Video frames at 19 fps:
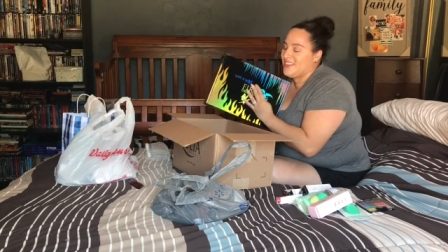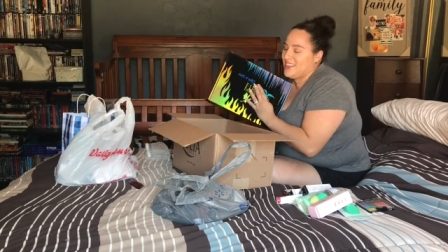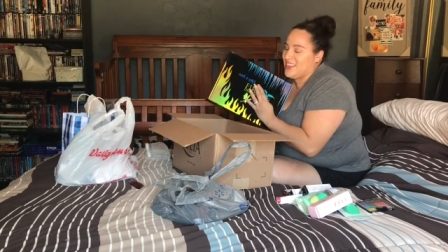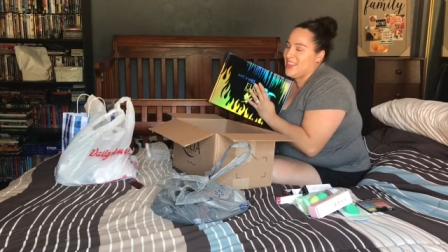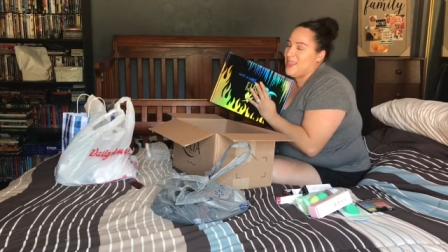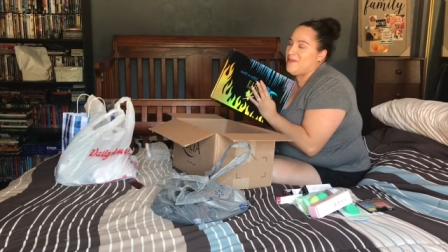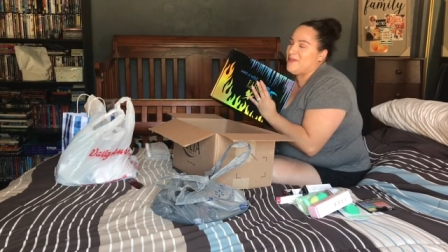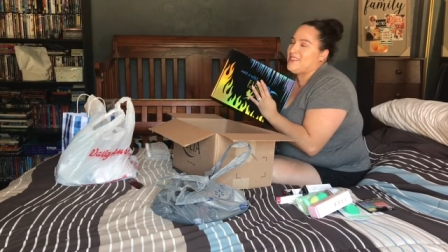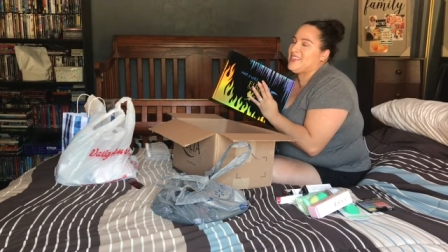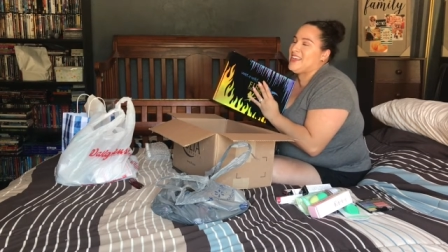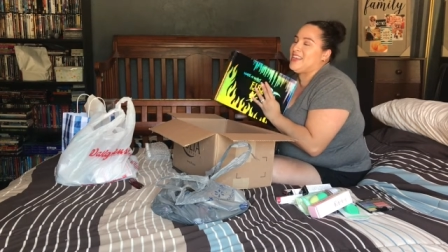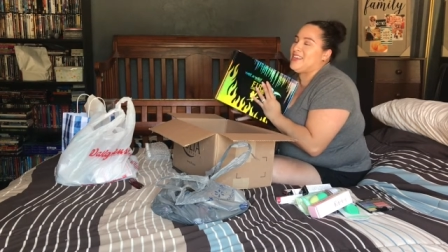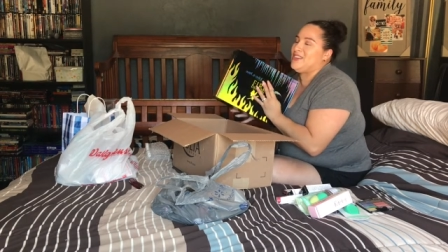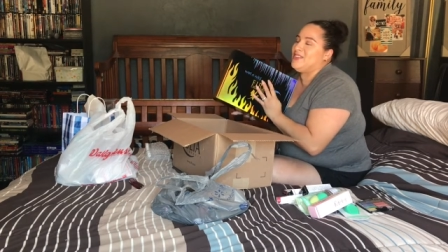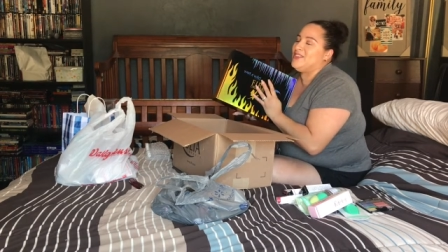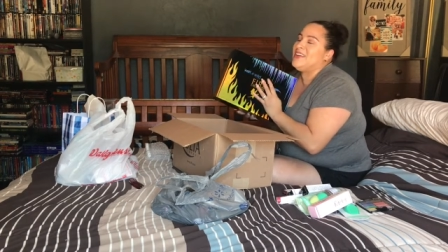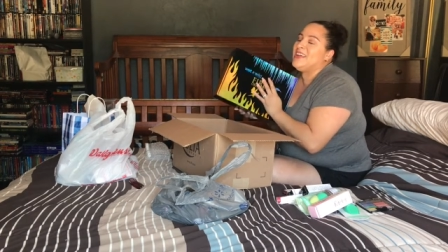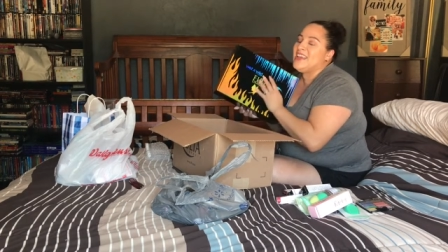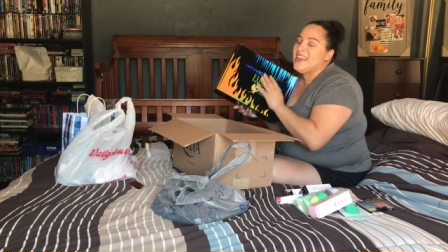let me tell
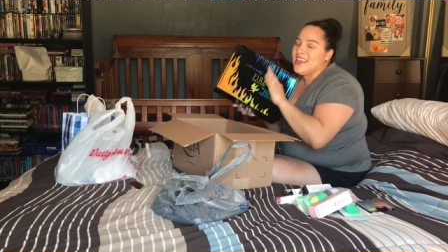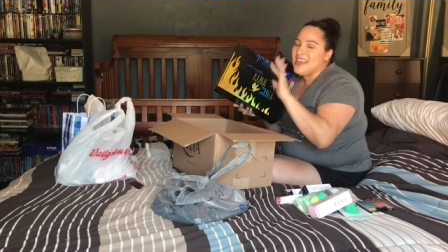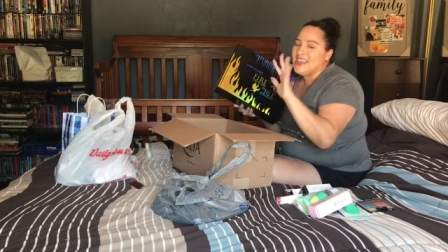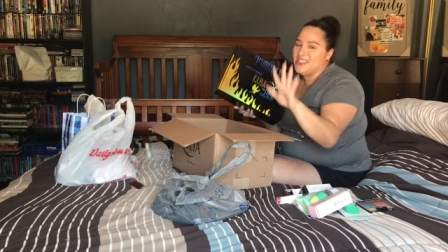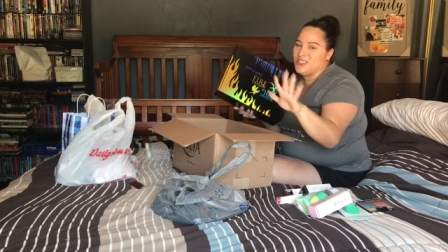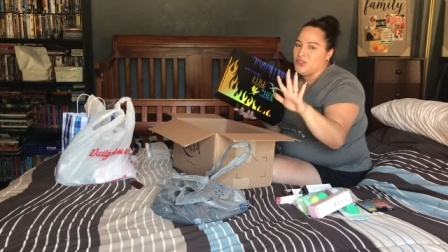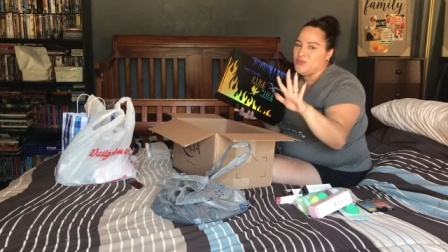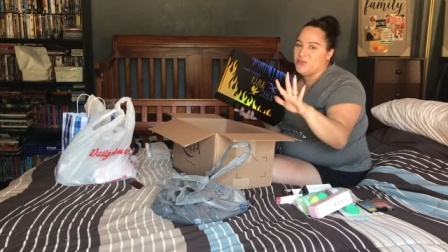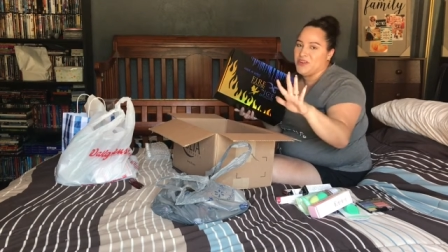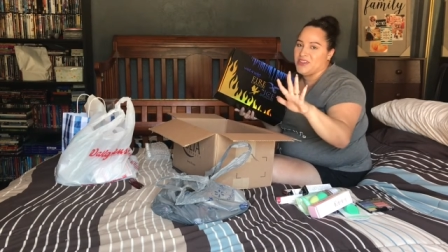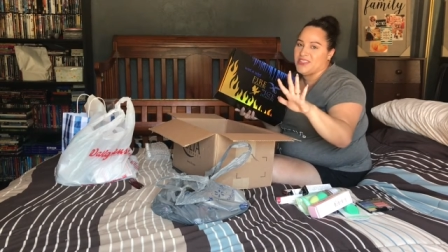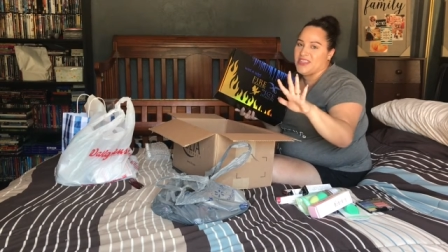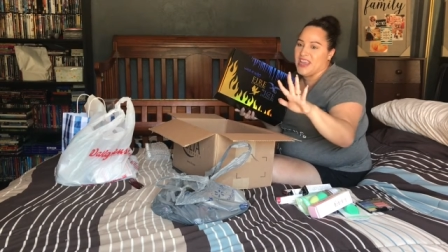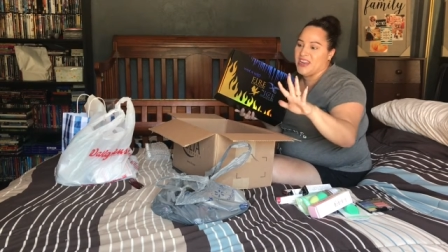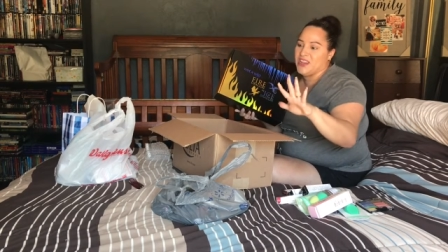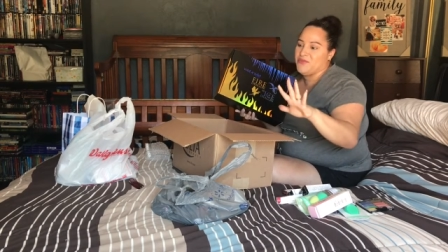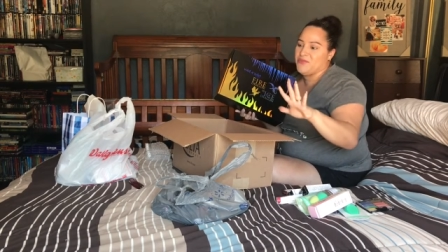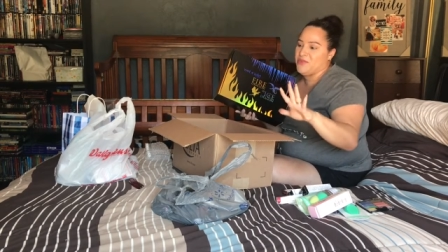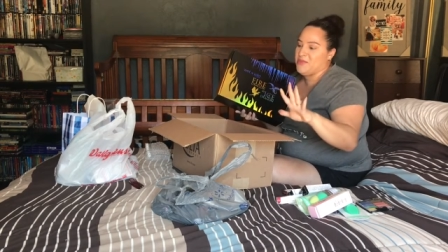you, it's super exciting